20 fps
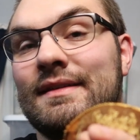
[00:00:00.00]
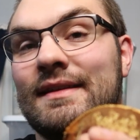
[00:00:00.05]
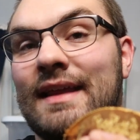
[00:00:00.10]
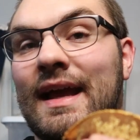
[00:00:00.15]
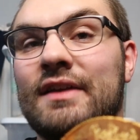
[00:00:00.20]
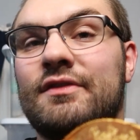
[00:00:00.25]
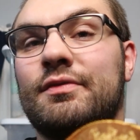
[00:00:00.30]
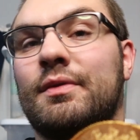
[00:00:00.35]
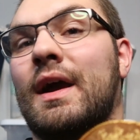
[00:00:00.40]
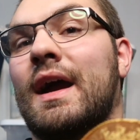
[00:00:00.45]

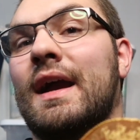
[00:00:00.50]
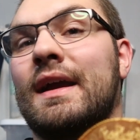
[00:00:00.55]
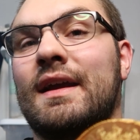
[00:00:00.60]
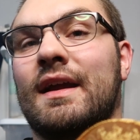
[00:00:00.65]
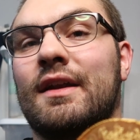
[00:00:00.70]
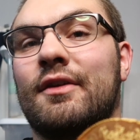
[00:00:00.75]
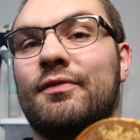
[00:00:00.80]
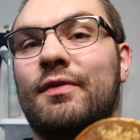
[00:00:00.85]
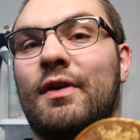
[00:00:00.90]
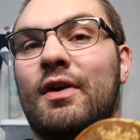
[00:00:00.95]
that's where I
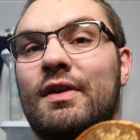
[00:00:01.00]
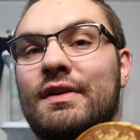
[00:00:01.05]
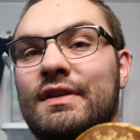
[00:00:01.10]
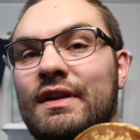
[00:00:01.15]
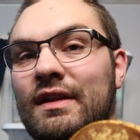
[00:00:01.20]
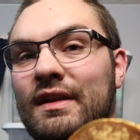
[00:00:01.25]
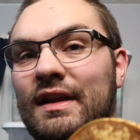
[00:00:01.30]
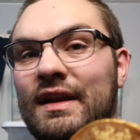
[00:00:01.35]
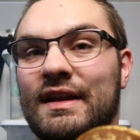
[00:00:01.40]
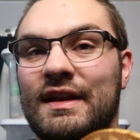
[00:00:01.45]
kind of fall on
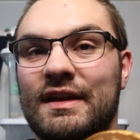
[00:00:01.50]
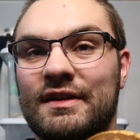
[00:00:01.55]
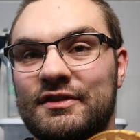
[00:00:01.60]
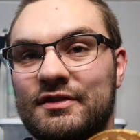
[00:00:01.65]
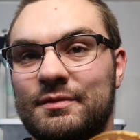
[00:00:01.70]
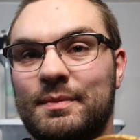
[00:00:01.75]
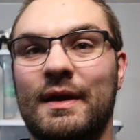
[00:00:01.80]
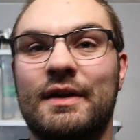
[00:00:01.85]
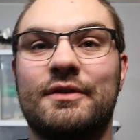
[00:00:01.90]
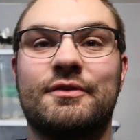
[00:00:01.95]
the
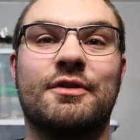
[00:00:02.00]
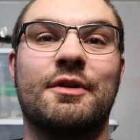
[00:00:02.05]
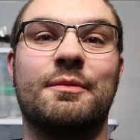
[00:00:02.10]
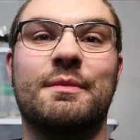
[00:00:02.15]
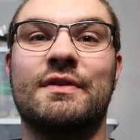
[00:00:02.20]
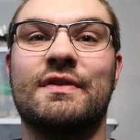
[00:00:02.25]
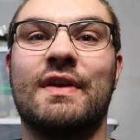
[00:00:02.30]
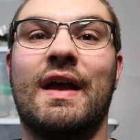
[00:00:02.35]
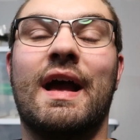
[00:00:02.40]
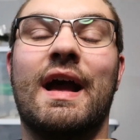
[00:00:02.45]
lineage
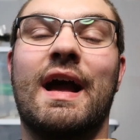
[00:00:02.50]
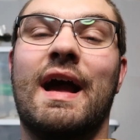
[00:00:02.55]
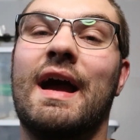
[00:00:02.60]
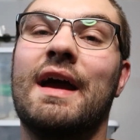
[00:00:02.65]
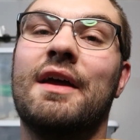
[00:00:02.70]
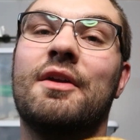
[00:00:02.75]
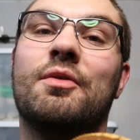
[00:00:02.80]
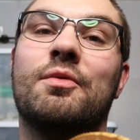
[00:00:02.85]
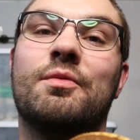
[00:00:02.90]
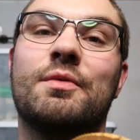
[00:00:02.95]
spectrum. Is
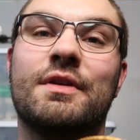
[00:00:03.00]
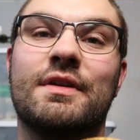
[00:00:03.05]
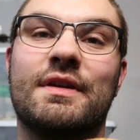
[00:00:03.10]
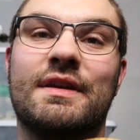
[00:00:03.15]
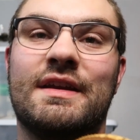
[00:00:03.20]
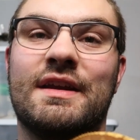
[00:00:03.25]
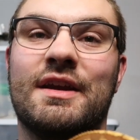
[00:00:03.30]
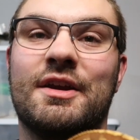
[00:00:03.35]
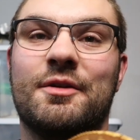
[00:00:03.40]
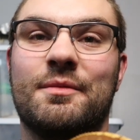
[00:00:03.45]
I don't
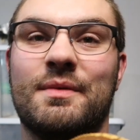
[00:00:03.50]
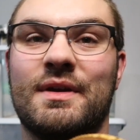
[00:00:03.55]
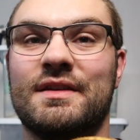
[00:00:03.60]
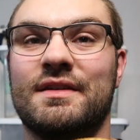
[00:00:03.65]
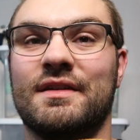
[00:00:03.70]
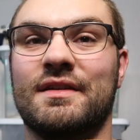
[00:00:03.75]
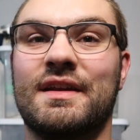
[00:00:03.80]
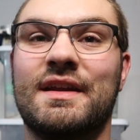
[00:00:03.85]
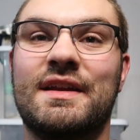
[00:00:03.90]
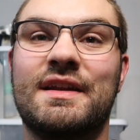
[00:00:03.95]
really care
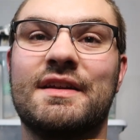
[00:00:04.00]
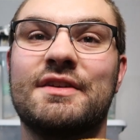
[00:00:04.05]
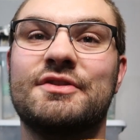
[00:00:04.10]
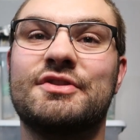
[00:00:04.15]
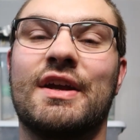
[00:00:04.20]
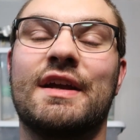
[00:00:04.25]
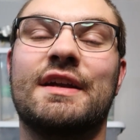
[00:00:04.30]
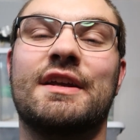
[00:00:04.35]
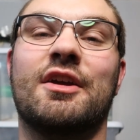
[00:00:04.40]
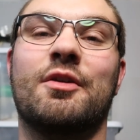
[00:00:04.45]
about the
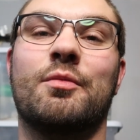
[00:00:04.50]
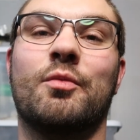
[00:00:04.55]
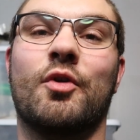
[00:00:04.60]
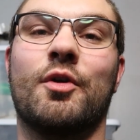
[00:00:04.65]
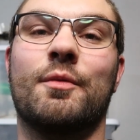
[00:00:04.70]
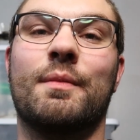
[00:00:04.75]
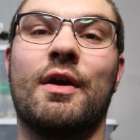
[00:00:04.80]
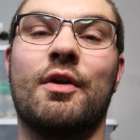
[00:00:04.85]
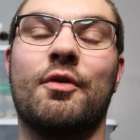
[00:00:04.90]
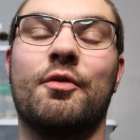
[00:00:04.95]
lineage, I care
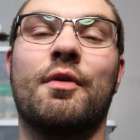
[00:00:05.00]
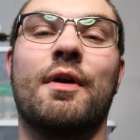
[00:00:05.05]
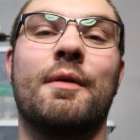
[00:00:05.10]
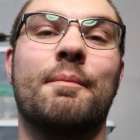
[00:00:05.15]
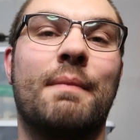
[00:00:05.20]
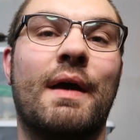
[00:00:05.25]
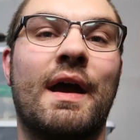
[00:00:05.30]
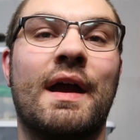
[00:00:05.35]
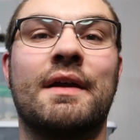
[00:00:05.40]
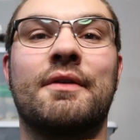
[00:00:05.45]
more about who
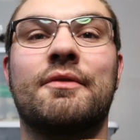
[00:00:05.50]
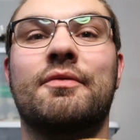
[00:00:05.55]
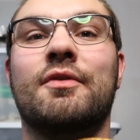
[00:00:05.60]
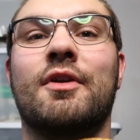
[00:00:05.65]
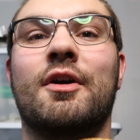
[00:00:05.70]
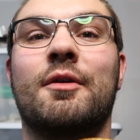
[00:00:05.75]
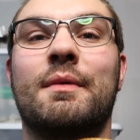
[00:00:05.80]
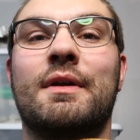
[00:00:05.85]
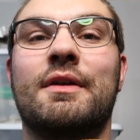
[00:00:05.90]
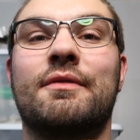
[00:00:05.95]
I'm buying
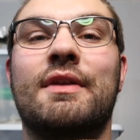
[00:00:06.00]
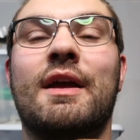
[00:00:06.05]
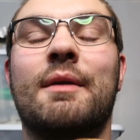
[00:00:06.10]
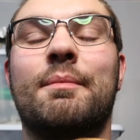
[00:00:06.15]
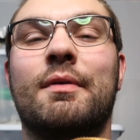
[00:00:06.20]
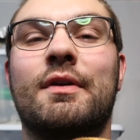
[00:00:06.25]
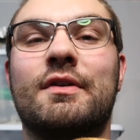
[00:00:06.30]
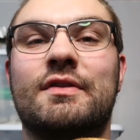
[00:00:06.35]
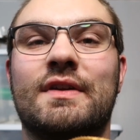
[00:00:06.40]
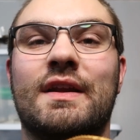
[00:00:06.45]
from. And if
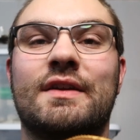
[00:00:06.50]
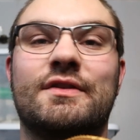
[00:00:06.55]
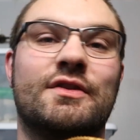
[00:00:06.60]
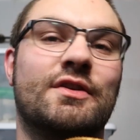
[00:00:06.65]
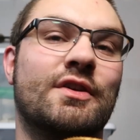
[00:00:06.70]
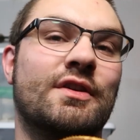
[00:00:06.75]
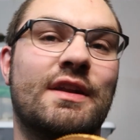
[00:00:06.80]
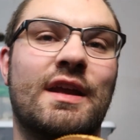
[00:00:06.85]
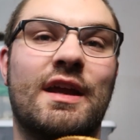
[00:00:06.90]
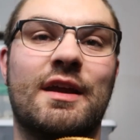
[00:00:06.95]
that person has a
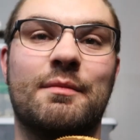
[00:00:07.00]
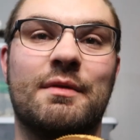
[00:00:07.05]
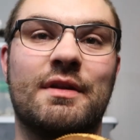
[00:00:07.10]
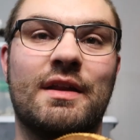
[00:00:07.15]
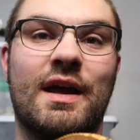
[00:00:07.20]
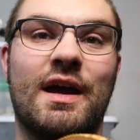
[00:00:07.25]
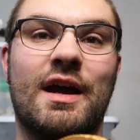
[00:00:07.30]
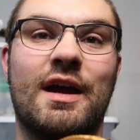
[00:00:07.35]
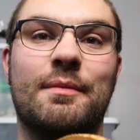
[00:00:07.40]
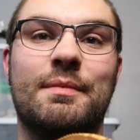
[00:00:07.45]
good name in
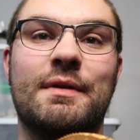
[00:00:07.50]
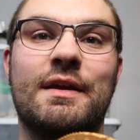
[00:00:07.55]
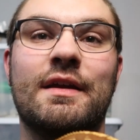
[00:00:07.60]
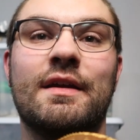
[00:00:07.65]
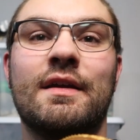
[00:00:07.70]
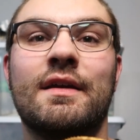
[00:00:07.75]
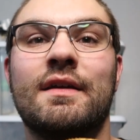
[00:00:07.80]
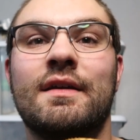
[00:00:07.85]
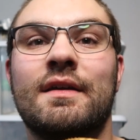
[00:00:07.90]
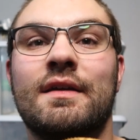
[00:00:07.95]
the
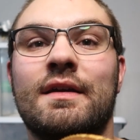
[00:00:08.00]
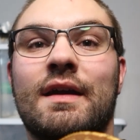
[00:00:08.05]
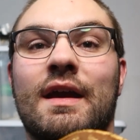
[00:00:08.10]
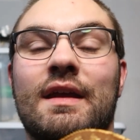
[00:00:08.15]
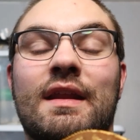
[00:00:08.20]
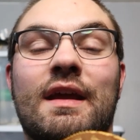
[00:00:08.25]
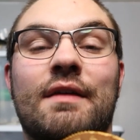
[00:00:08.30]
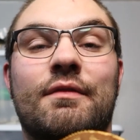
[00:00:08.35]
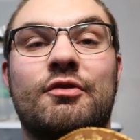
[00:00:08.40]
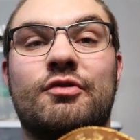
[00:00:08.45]
hobby
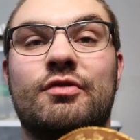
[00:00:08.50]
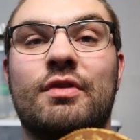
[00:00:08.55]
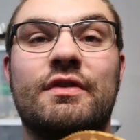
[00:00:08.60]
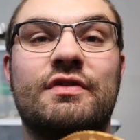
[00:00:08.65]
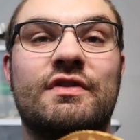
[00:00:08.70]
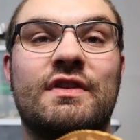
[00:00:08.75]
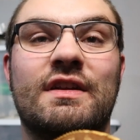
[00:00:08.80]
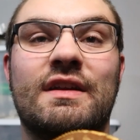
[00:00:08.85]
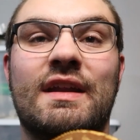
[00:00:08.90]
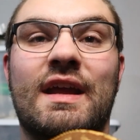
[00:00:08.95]
and they have a
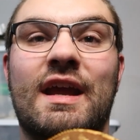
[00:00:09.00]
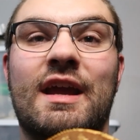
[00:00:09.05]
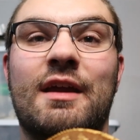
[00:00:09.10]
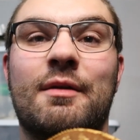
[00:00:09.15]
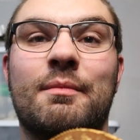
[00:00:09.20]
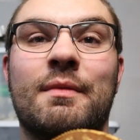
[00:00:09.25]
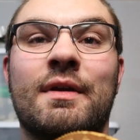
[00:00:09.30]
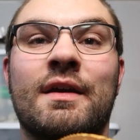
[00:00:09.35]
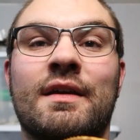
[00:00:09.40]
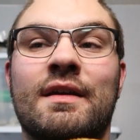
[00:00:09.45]
trusted
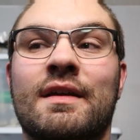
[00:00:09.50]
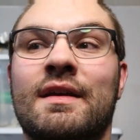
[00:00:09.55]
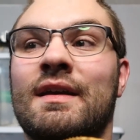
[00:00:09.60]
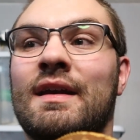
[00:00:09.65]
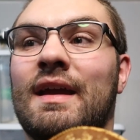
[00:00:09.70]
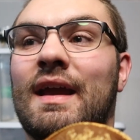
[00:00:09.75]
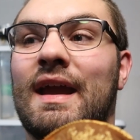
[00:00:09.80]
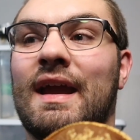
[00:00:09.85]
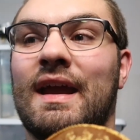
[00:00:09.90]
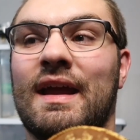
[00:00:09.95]
name,
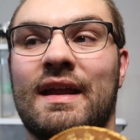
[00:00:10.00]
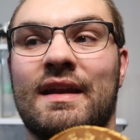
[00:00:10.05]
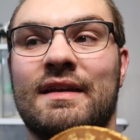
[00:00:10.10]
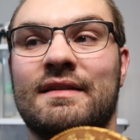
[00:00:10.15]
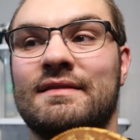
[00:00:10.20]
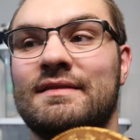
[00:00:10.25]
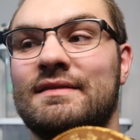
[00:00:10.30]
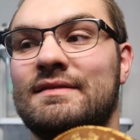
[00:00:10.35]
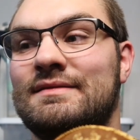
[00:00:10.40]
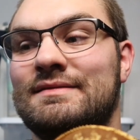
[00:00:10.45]

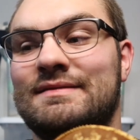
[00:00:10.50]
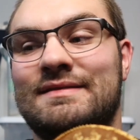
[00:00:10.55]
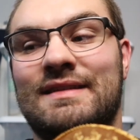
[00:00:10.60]
and